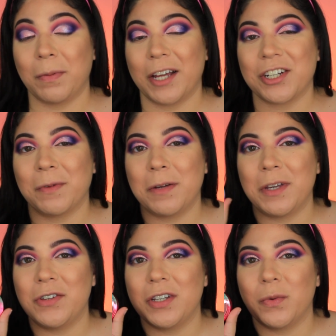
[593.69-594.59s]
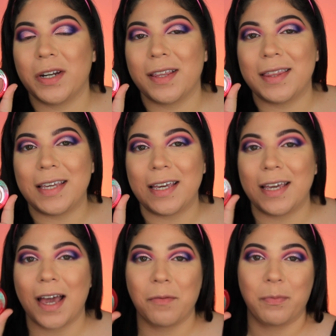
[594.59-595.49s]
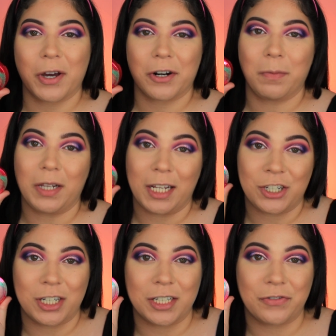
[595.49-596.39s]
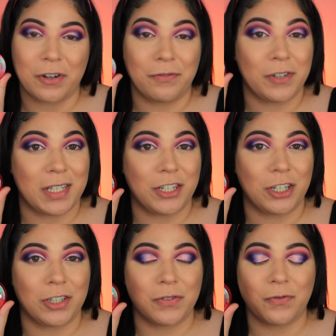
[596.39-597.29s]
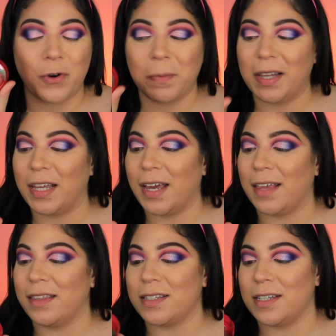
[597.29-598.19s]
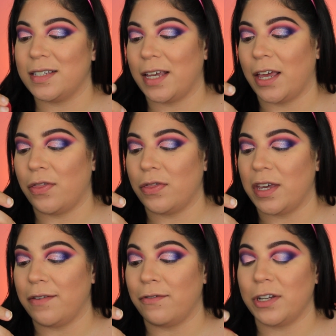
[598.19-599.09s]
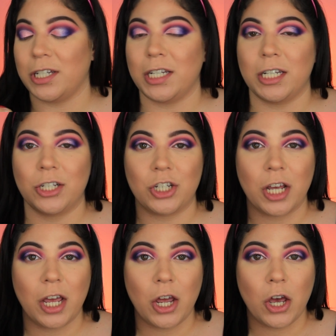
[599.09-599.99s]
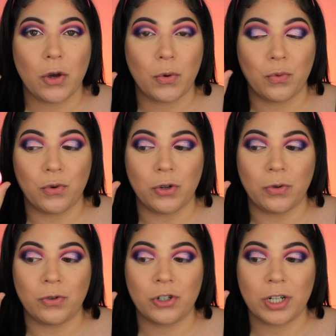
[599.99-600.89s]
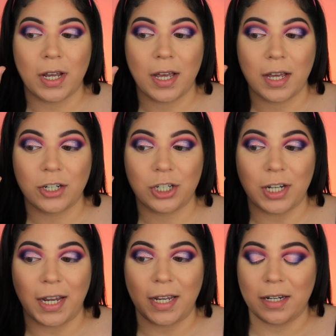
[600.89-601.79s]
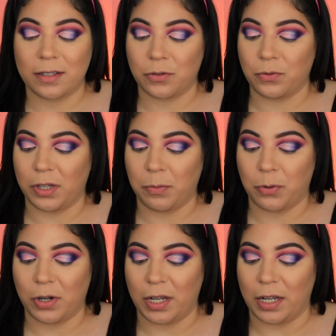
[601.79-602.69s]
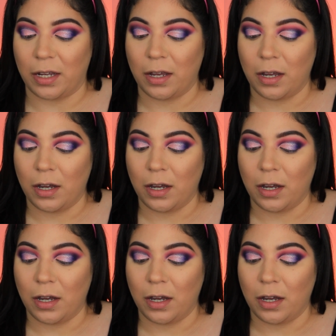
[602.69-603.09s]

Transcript: blush, I'm going to be using one of the butter blushes from Physicians Formula, and this is in the Vintage Rouge shade. It's a really pretty